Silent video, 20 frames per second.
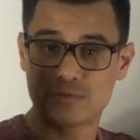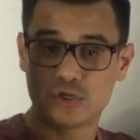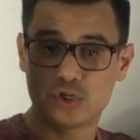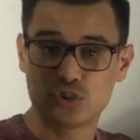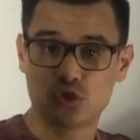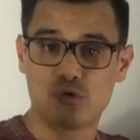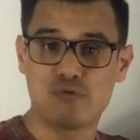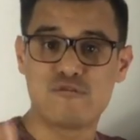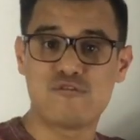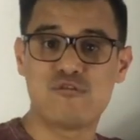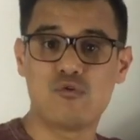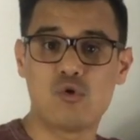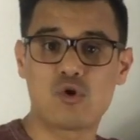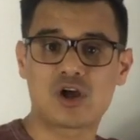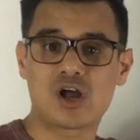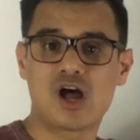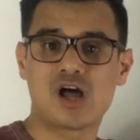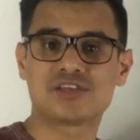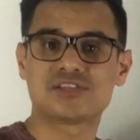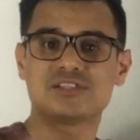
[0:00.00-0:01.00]
because you're
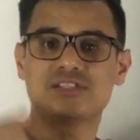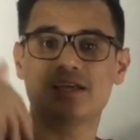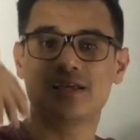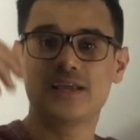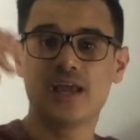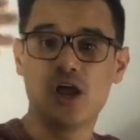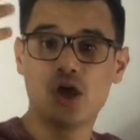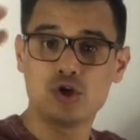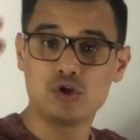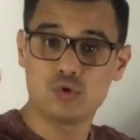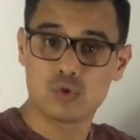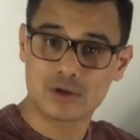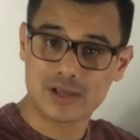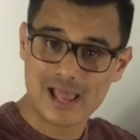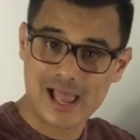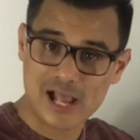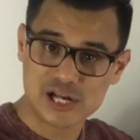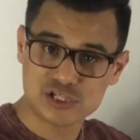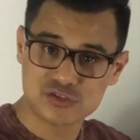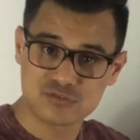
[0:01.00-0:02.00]
forecasting your
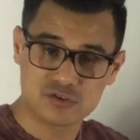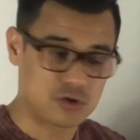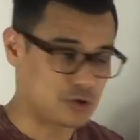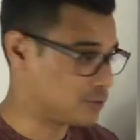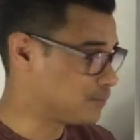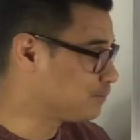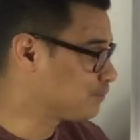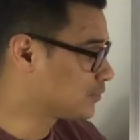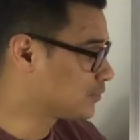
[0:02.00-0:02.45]
cash flow.